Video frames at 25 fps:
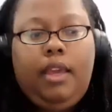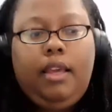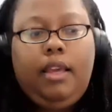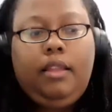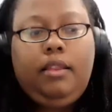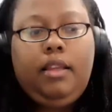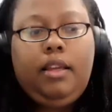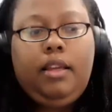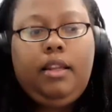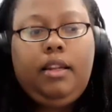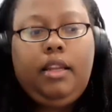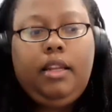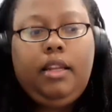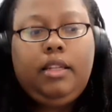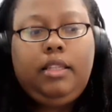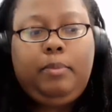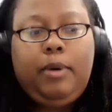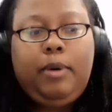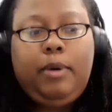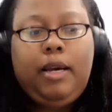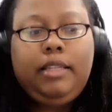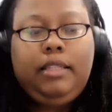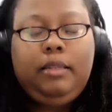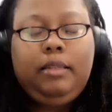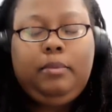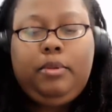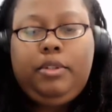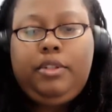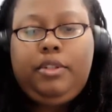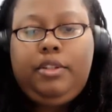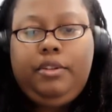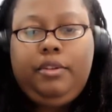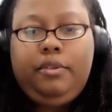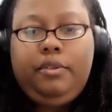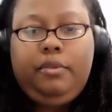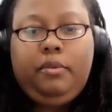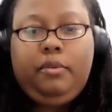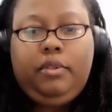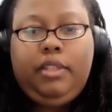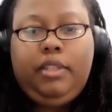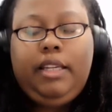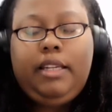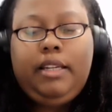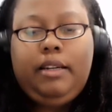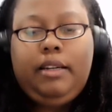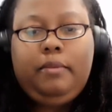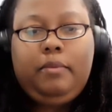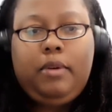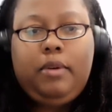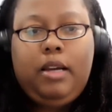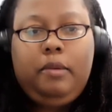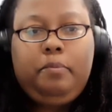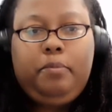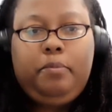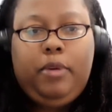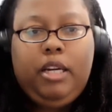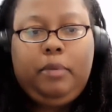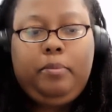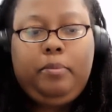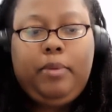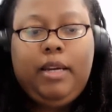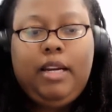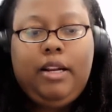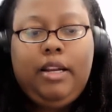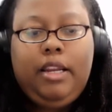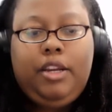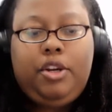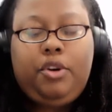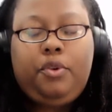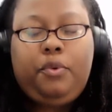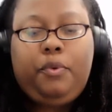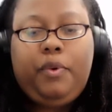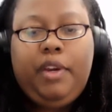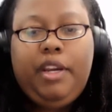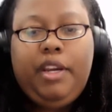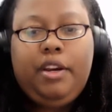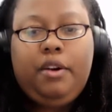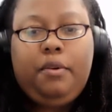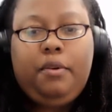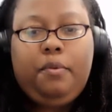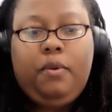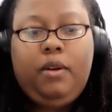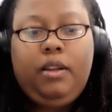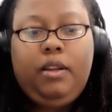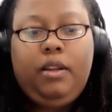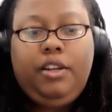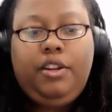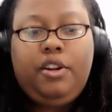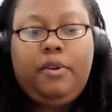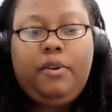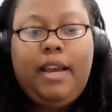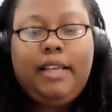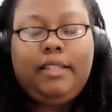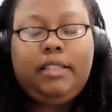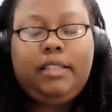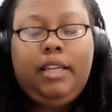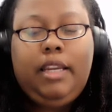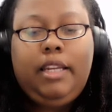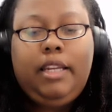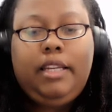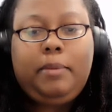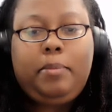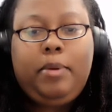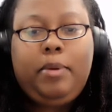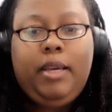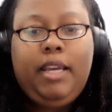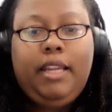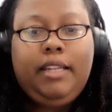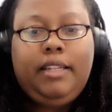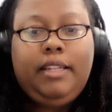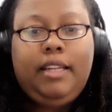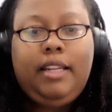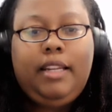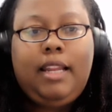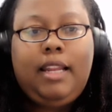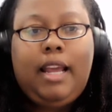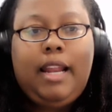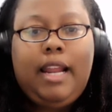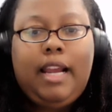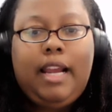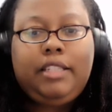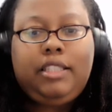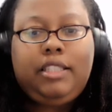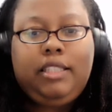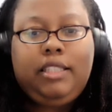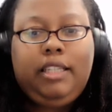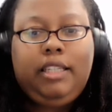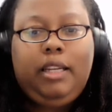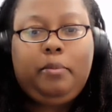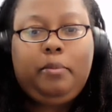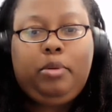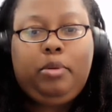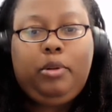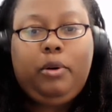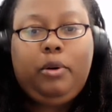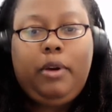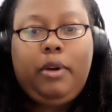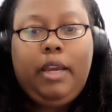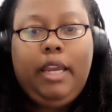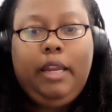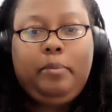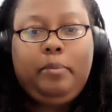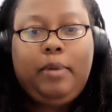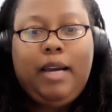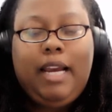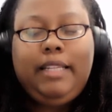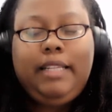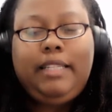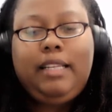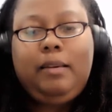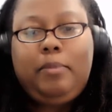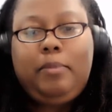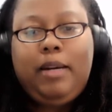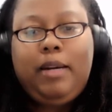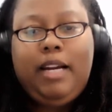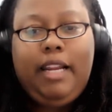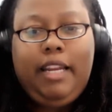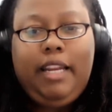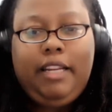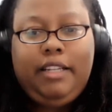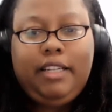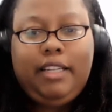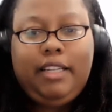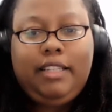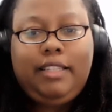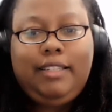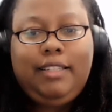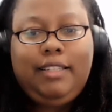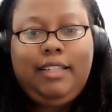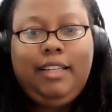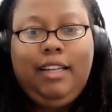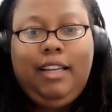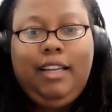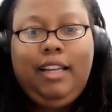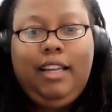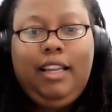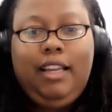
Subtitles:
you think that it's possible to lead a bug bounty career, as an independent, not actually employed by somebody, just,